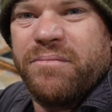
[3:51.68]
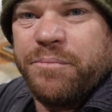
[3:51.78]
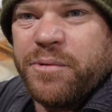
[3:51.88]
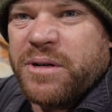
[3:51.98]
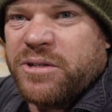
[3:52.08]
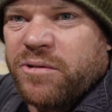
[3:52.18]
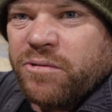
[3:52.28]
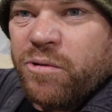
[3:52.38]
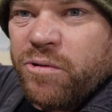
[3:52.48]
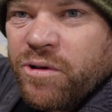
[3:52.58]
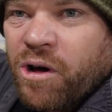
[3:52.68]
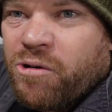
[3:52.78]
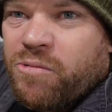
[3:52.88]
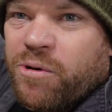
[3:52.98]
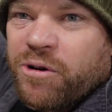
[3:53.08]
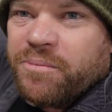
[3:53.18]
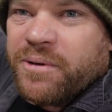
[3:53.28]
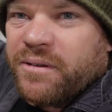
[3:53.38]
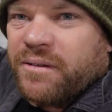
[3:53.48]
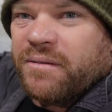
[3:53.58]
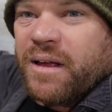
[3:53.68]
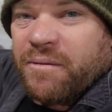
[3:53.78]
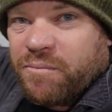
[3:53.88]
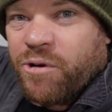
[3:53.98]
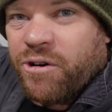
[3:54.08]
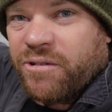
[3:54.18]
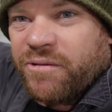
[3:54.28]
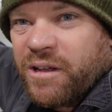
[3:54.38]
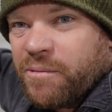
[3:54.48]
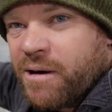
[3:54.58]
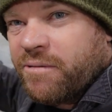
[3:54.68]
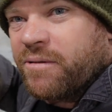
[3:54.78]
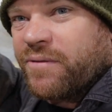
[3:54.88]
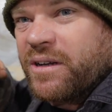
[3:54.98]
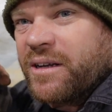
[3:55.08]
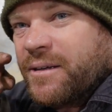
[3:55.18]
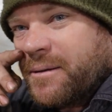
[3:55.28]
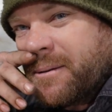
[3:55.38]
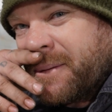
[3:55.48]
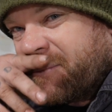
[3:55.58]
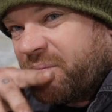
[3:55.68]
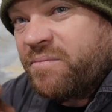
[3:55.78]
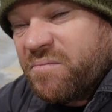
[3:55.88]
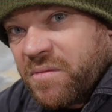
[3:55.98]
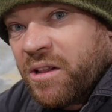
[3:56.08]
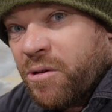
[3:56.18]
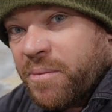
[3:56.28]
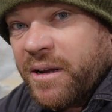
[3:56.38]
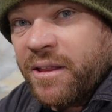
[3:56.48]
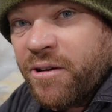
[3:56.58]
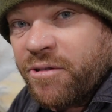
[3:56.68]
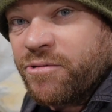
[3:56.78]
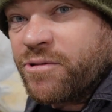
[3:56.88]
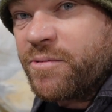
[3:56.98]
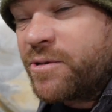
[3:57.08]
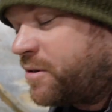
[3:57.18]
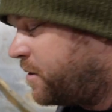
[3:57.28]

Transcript: pretty much the whole bottom bit, it worked really well, the vinegar, a lot better than I thought it would.